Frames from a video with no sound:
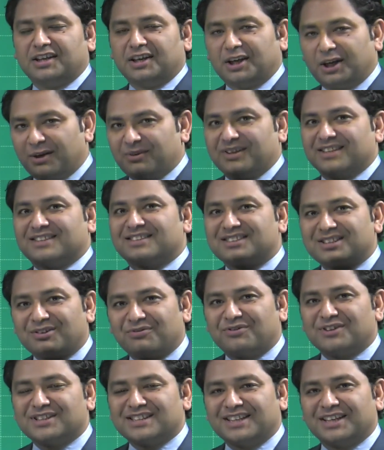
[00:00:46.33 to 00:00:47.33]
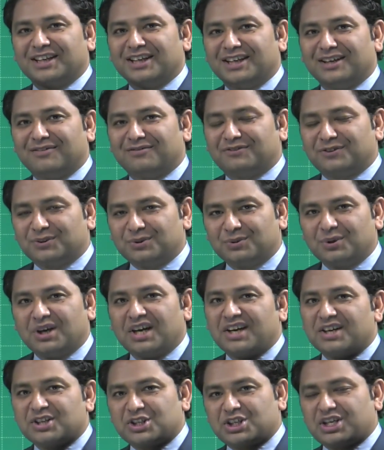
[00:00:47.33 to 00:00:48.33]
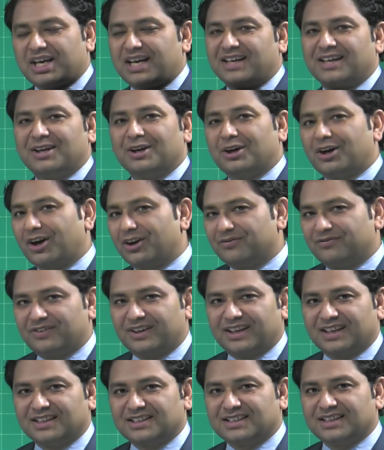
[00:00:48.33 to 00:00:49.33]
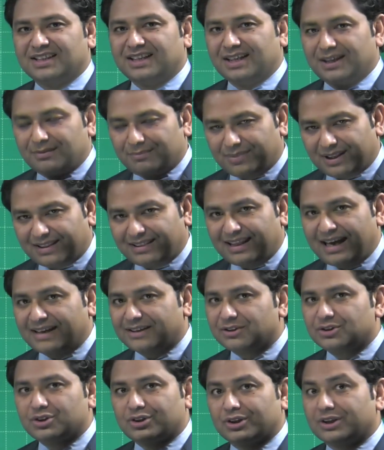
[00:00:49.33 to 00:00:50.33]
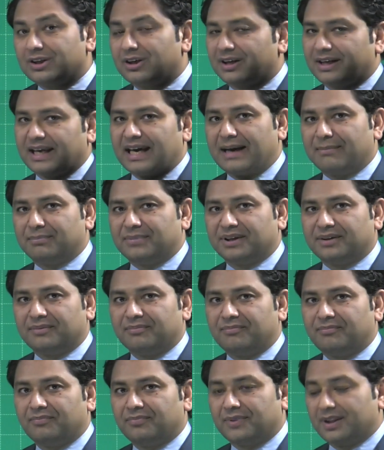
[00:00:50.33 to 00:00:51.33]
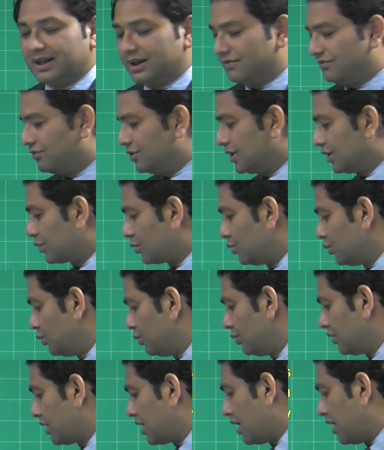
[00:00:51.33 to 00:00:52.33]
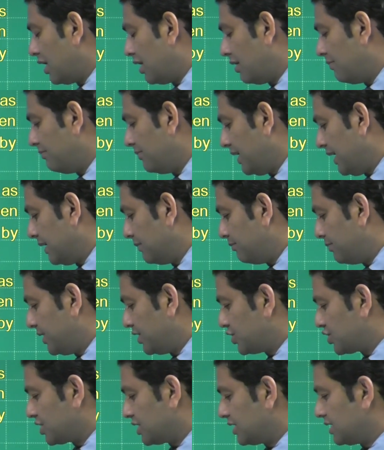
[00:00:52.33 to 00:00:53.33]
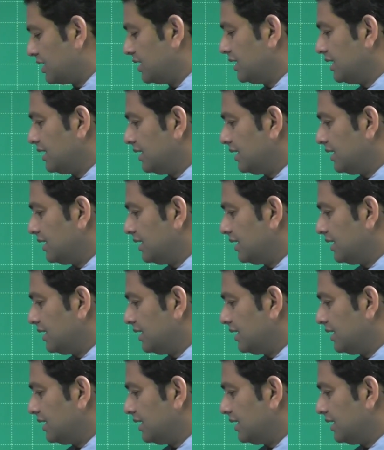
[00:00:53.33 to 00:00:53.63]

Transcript: Now, it's sufficient enough to shake your confidence, but that should not happen. Now, if you are cool, calm and patient,